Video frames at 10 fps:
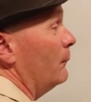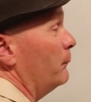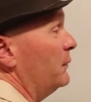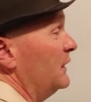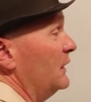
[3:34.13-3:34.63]

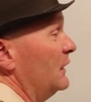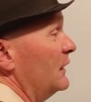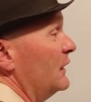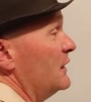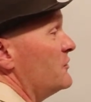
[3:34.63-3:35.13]

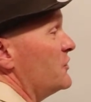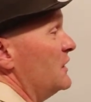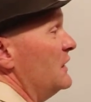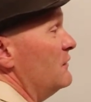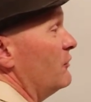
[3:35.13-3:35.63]
b is
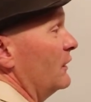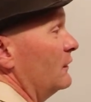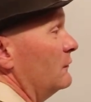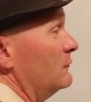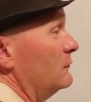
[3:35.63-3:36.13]
even.
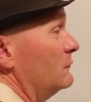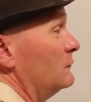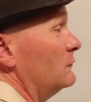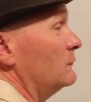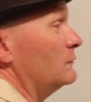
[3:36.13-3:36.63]

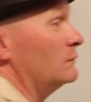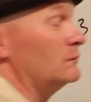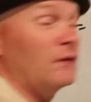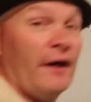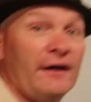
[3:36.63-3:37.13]

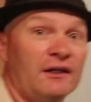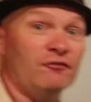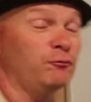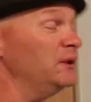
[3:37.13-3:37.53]
Okay? If b